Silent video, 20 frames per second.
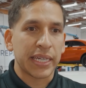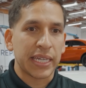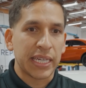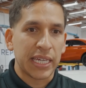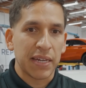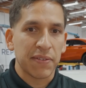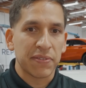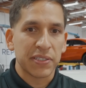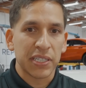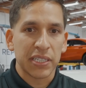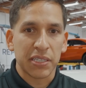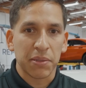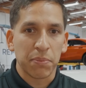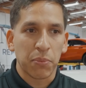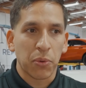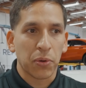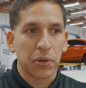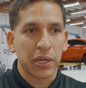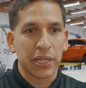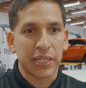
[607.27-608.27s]
Gives us a
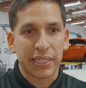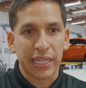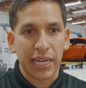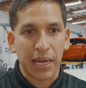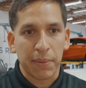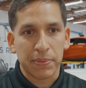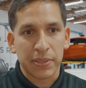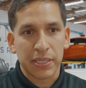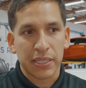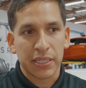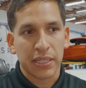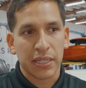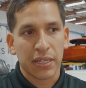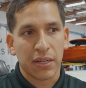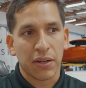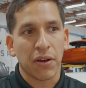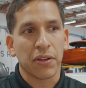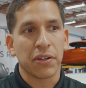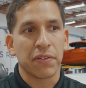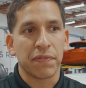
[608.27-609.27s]
more in-depth
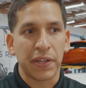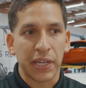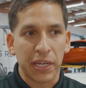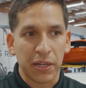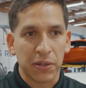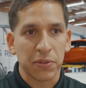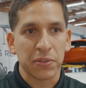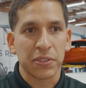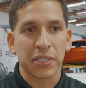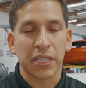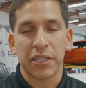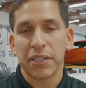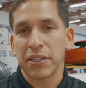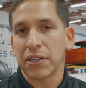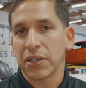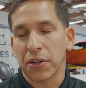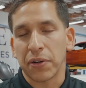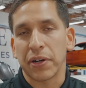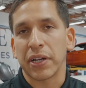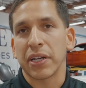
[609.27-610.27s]
on the vehicle's
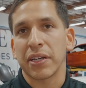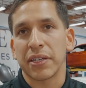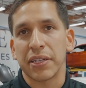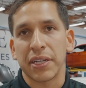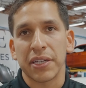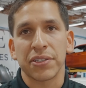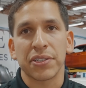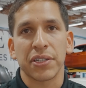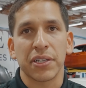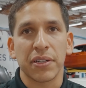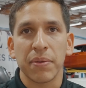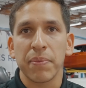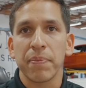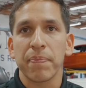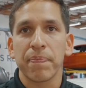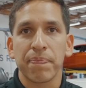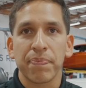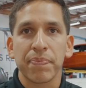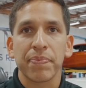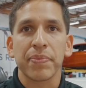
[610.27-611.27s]
current condition,
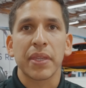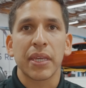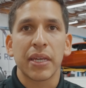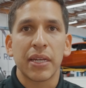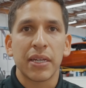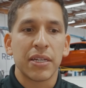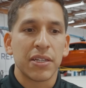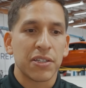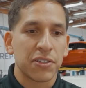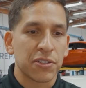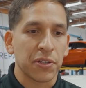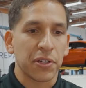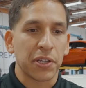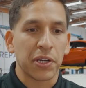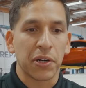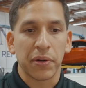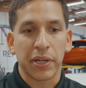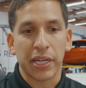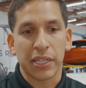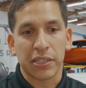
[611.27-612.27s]
so you
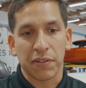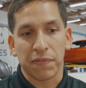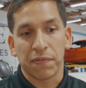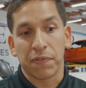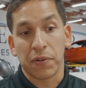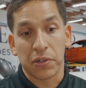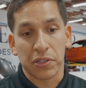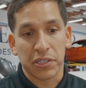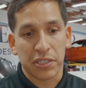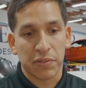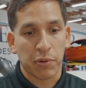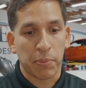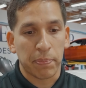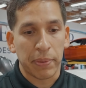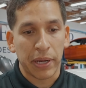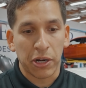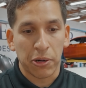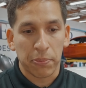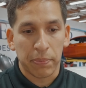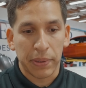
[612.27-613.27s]
don't get the first
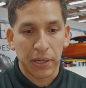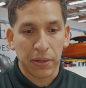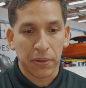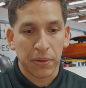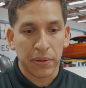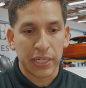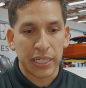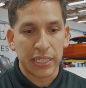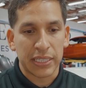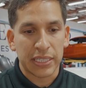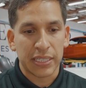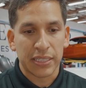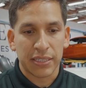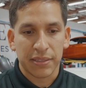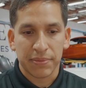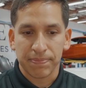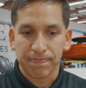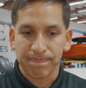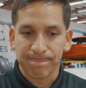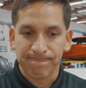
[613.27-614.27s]
repair bill and it's
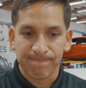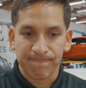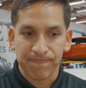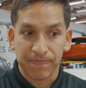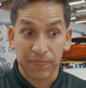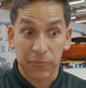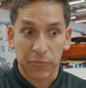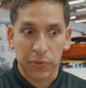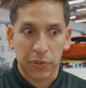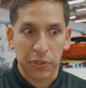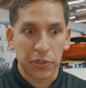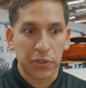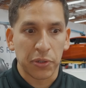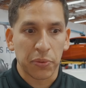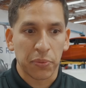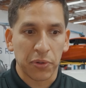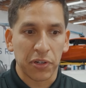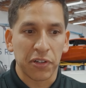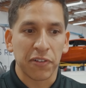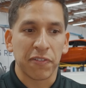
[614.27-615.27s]
through the
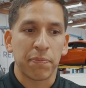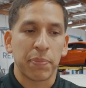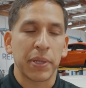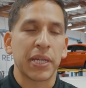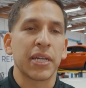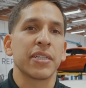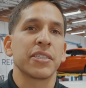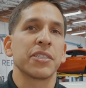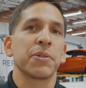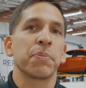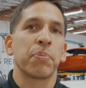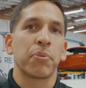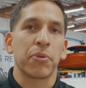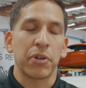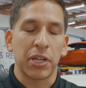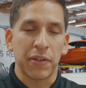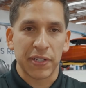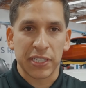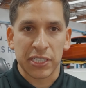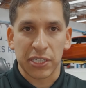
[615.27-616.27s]
roof because the
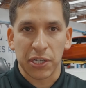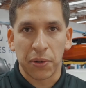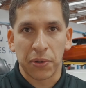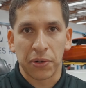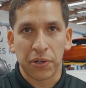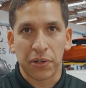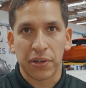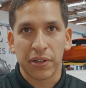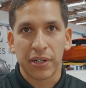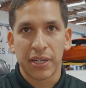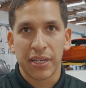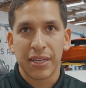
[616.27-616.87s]
previous owner